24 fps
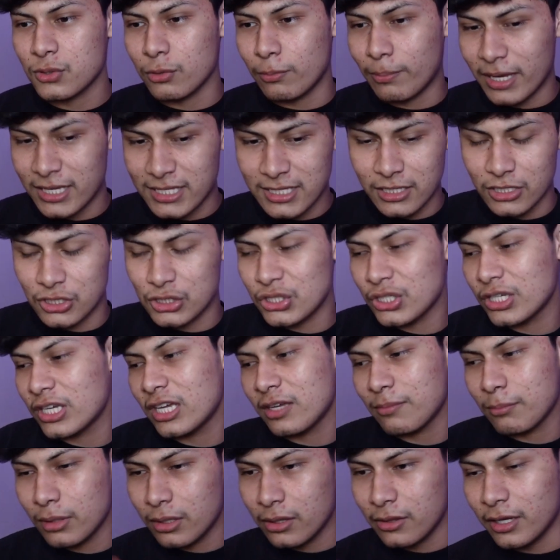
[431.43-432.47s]
So basically, she
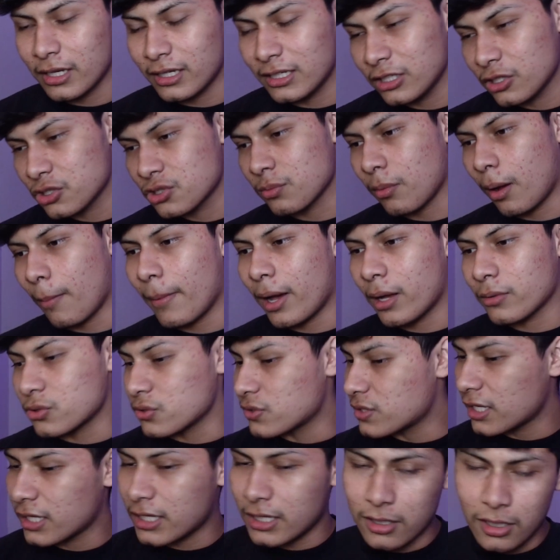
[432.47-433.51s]
gave the idea to my mom to
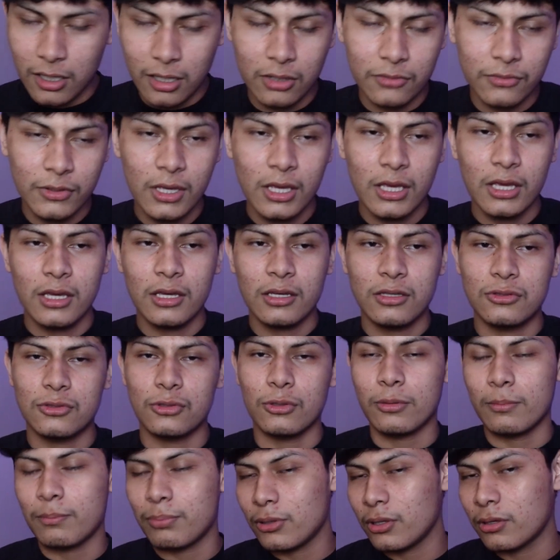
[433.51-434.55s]
take it off,
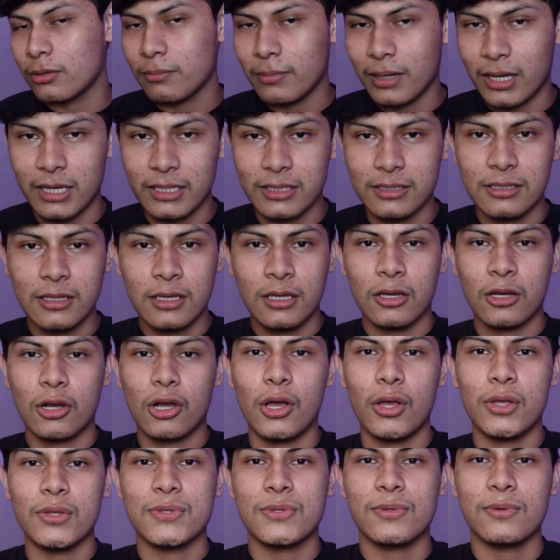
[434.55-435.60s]
to unplug my
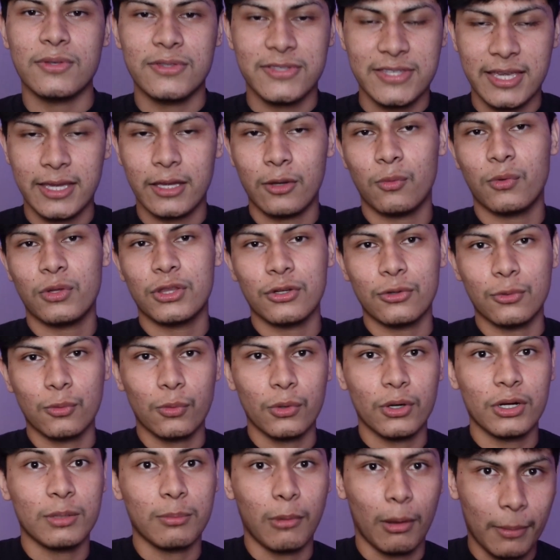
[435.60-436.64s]
console and take it with her to work.